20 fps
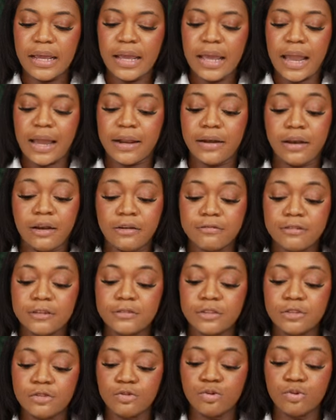And their
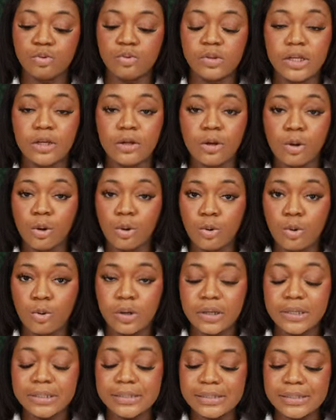52-week low
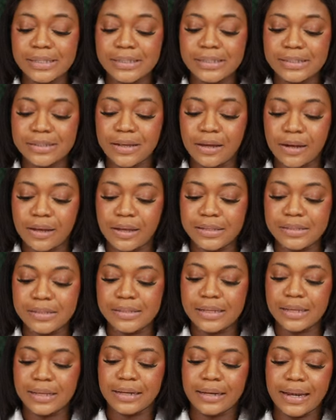is
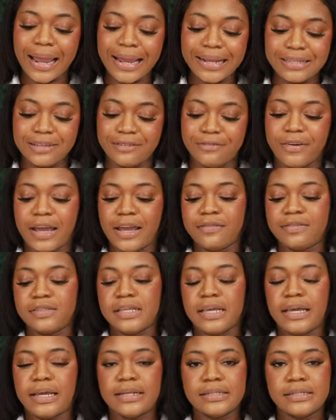
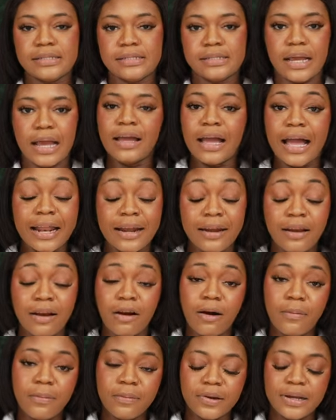$6.95. And they're
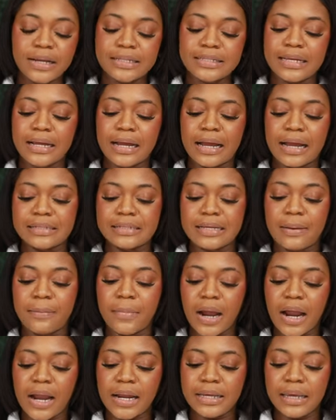operating at a
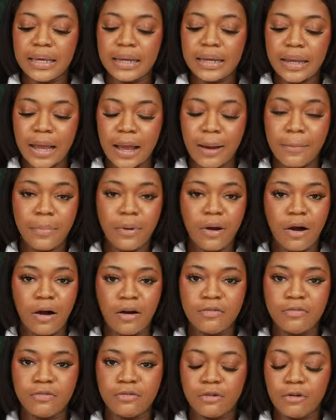market cap
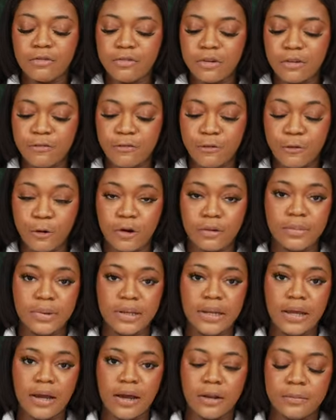of roughly $4
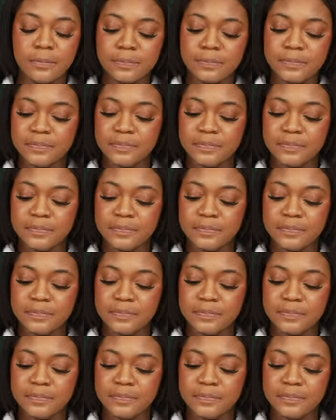billion.